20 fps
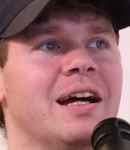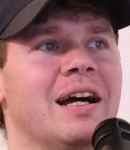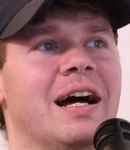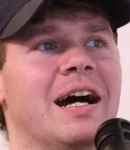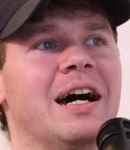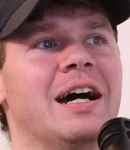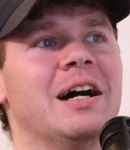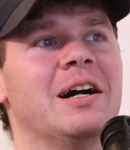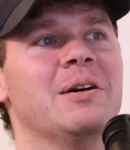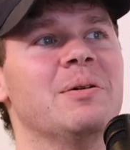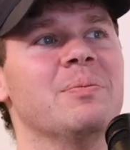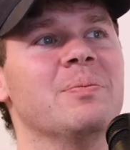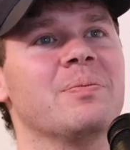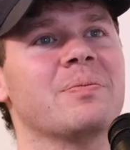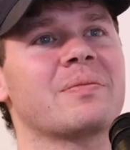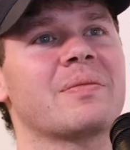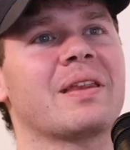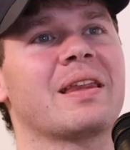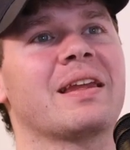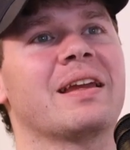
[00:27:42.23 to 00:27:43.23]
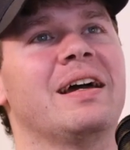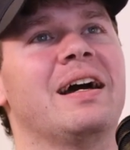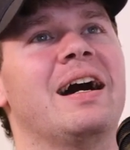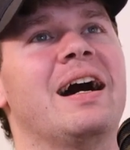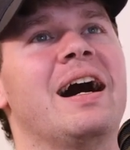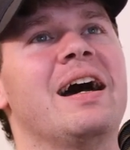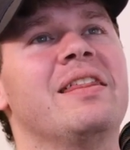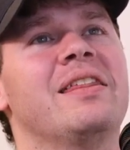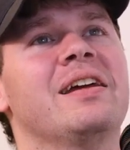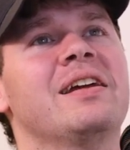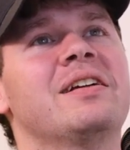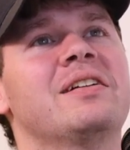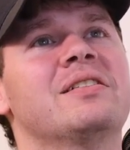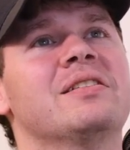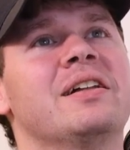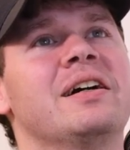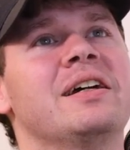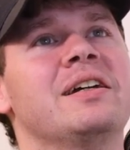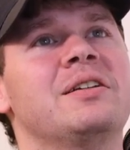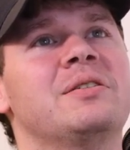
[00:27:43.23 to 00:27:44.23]
I think
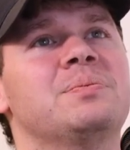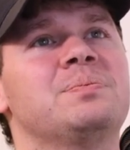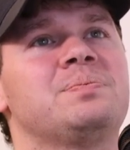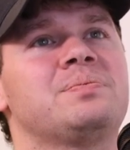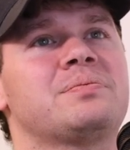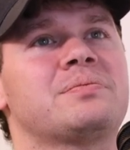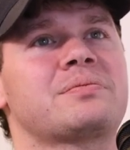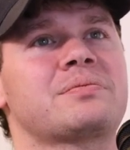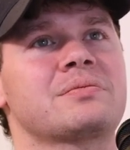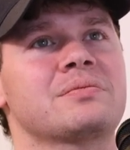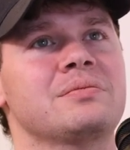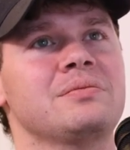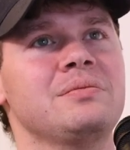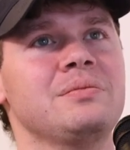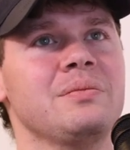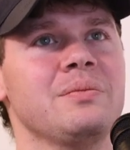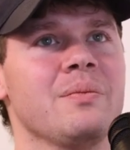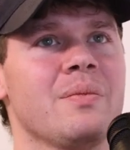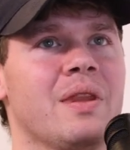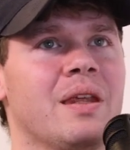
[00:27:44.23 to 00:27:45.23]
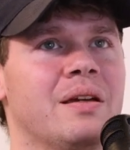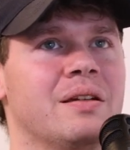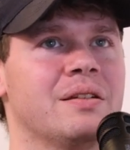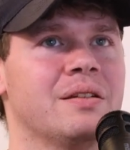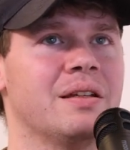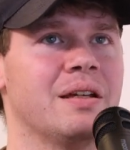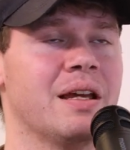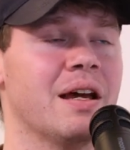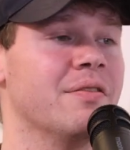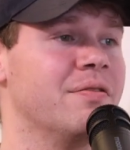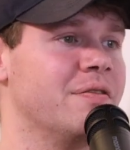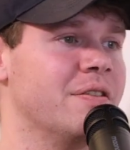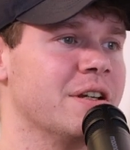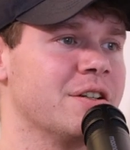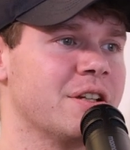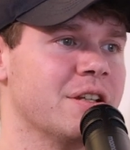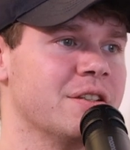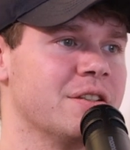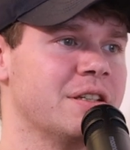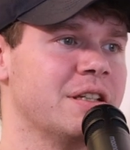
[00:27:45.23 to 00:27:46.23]
like
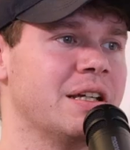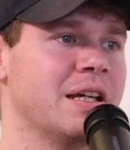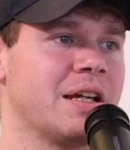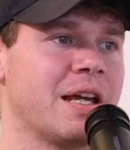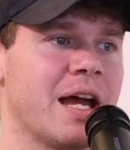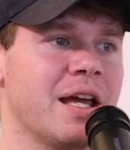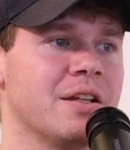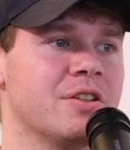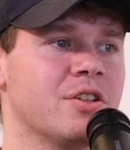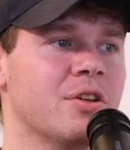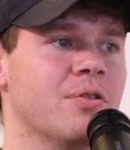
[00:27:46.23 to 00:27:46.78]
efficiency again.